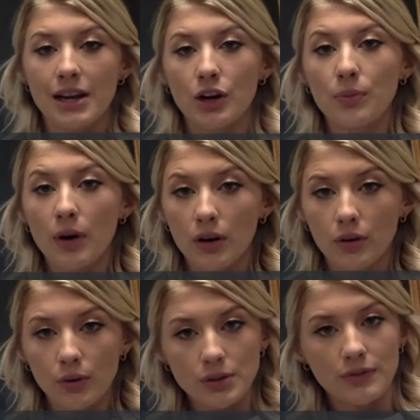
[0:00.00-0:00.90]

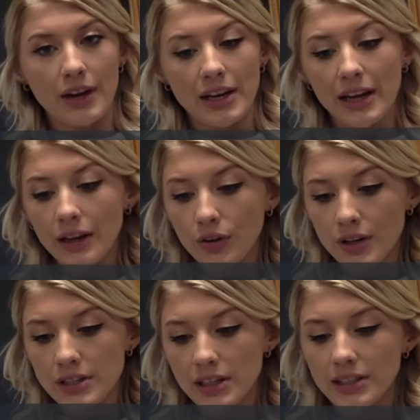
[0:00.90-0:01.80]
nanoparticles gain
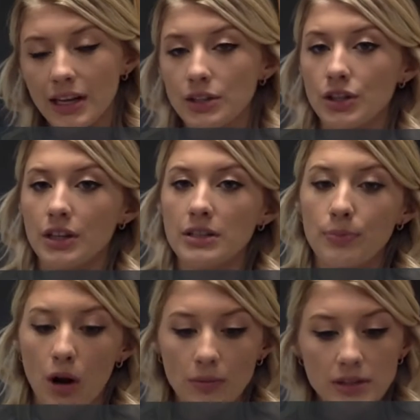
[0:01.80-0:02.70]
increasing attention as
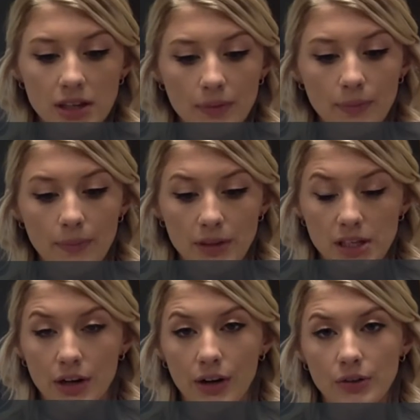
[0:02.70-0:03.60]
promising
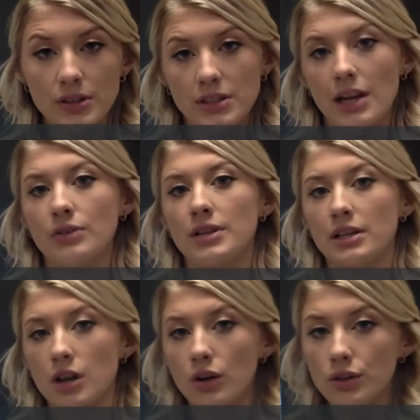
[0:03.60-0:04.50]
materials in
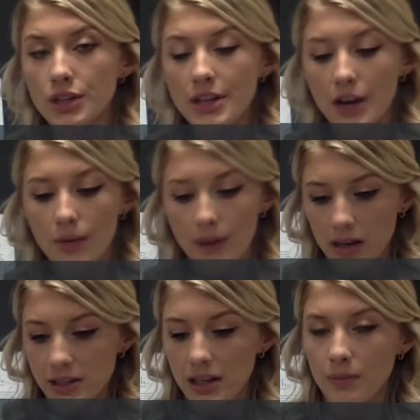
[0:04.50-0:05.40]
nanotechnology,
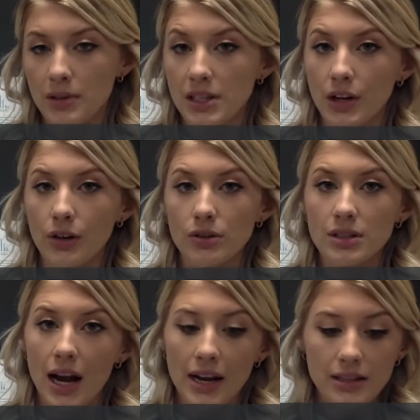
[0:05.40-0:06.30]
nanomedicine, and materials
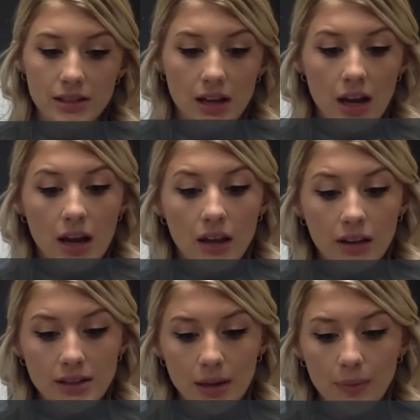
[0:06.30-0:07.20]
science.
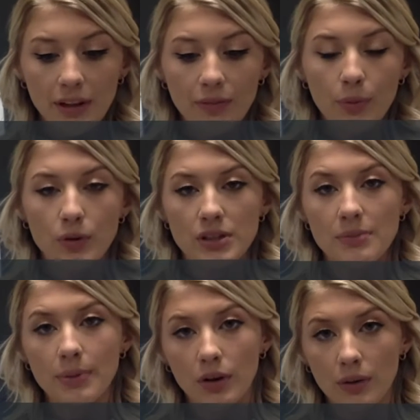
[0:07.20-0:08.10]
The assembly of
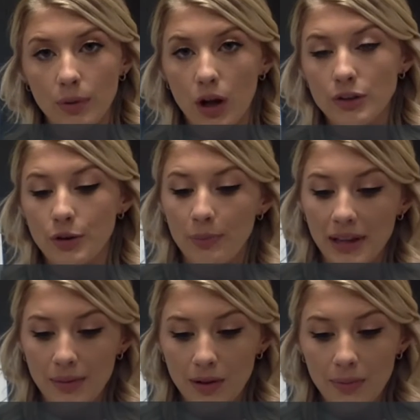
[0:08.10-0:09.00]
protein building blocks, or
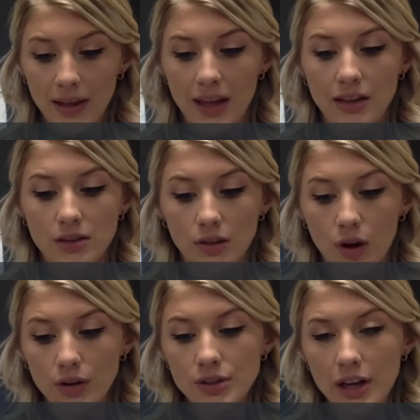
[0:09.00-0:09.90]
PBB, into
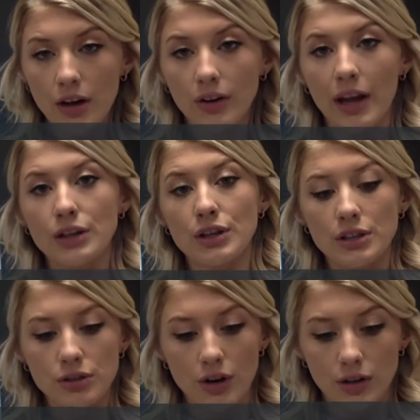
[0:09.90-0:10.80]
large-scale cage-like
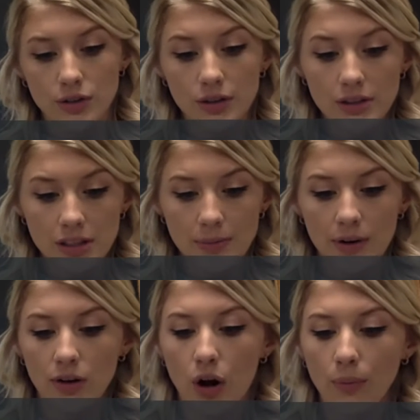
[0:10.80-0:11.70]
structures has been
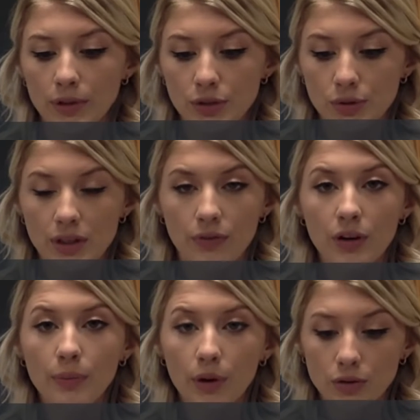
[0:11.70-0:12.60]
accomplished through different
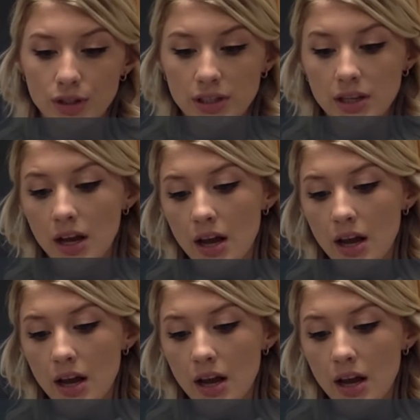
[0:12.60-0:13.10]
approaches